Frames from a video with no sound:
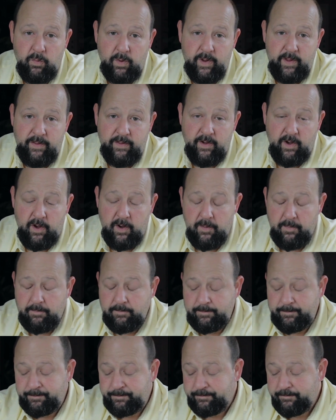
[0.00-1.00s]
with
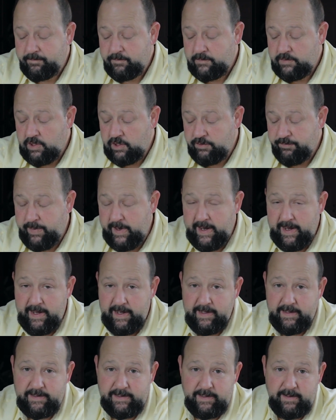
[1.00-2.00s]

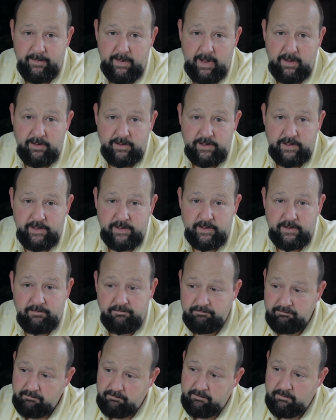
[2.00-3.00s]
touchpads and mouses.
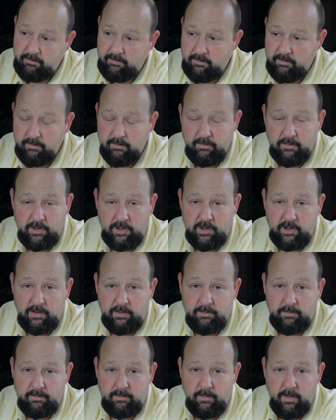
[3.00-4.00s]

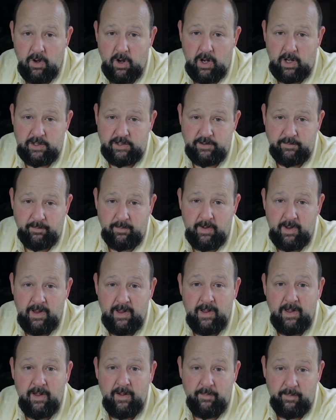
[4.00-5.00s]
Awesome.
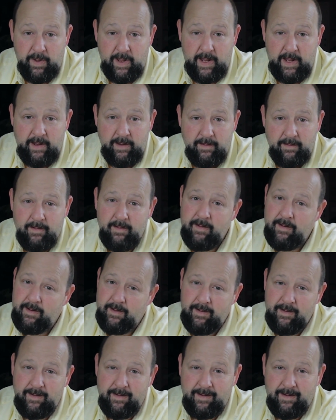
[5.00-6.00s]
Me,
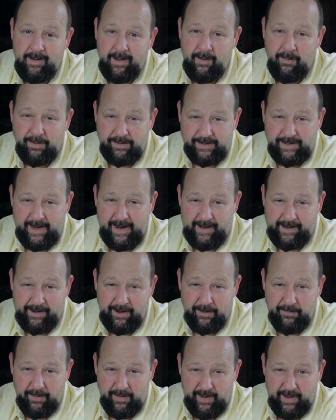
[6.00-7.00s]
I wasn't that
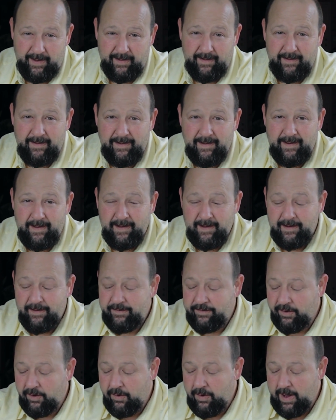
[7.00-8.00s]
good with it.
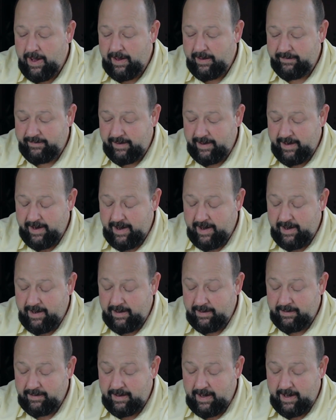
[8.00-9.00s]
So as
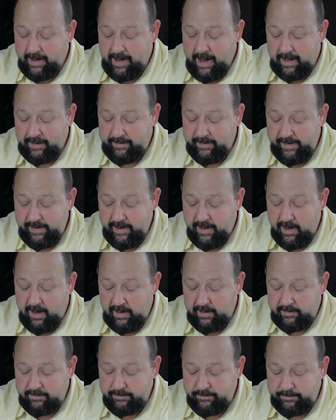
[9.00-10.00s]
I got
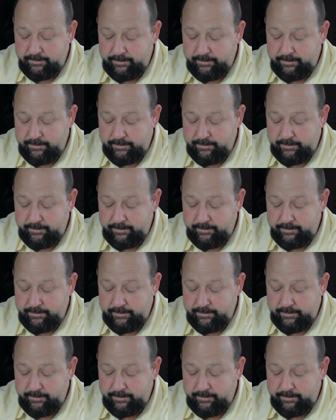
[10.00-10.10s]
the